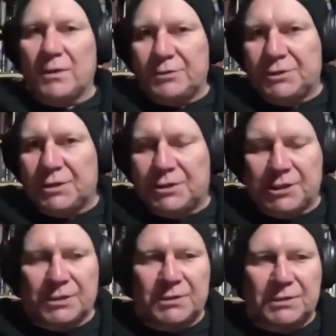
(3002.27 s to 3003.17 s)

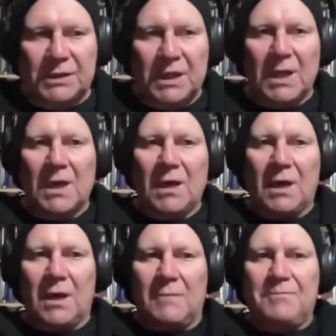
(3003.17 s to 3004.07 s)
hallucinogens.
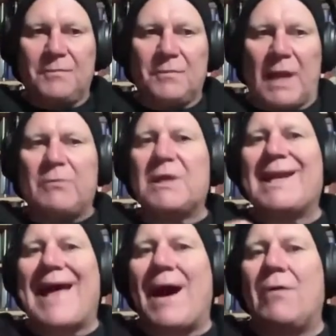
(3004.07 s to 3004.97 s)
They would
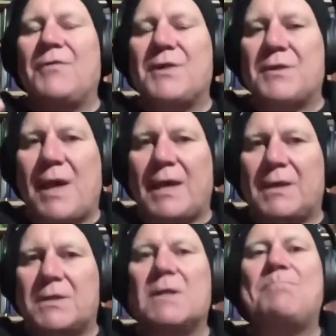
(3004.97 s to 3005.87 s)
allow the
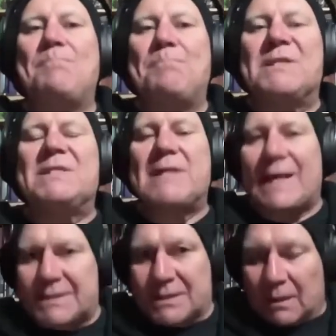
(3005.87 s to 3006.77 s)
snake to
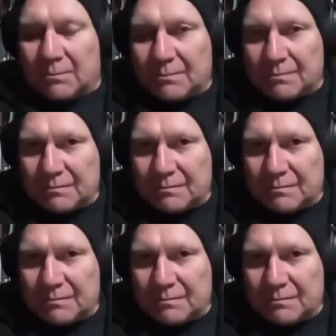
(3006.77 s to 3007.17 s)
possess them.